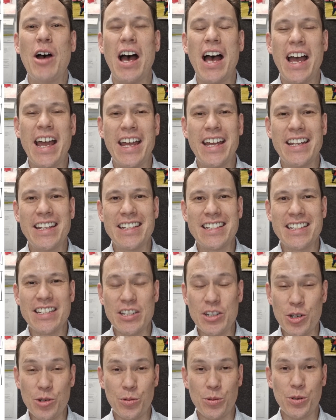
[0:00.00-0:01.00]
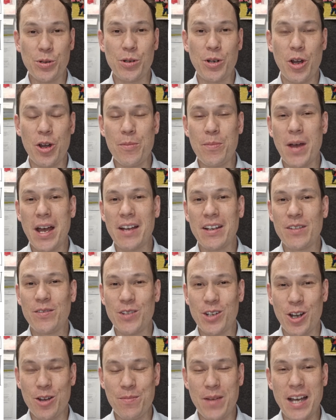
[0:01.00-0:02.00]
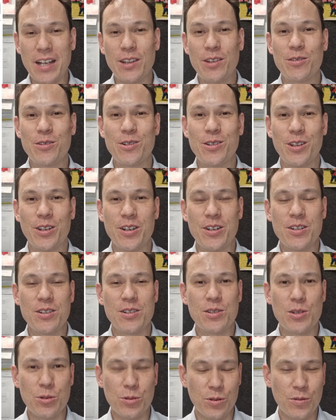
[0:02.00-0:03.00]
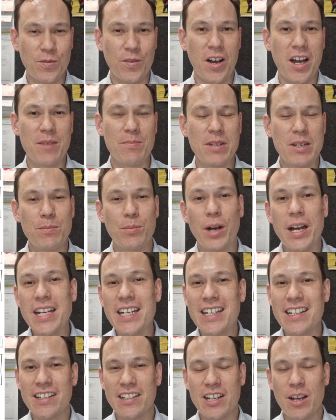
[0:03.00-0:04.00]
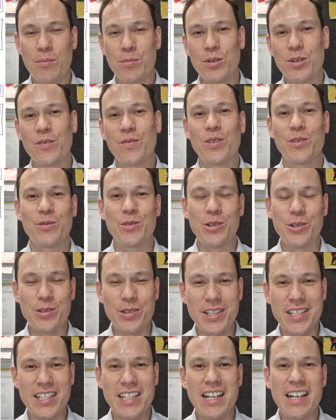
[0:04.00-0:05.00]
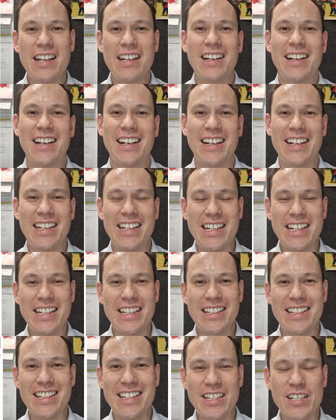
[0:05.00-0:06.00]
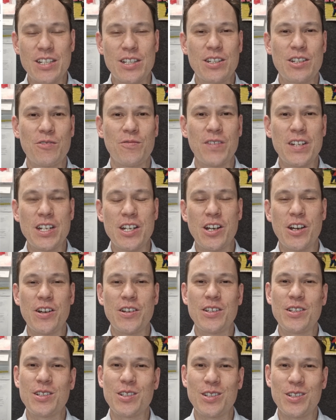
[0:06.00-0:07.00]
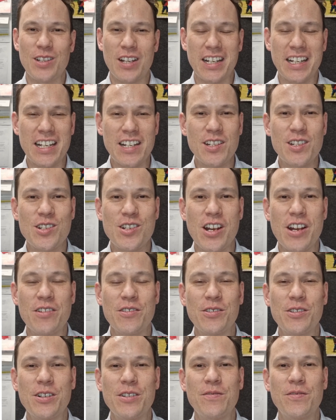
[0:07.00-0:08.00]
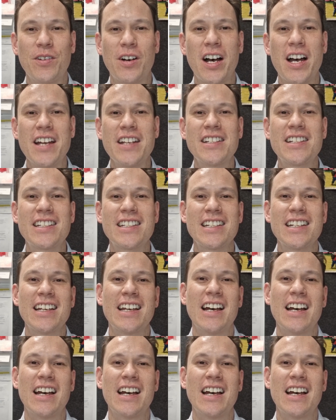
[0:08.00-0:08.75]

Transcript: And you will go back, if you go back through those, you will find me breaking a number of the rules. In this video, this is, I guess, general advice.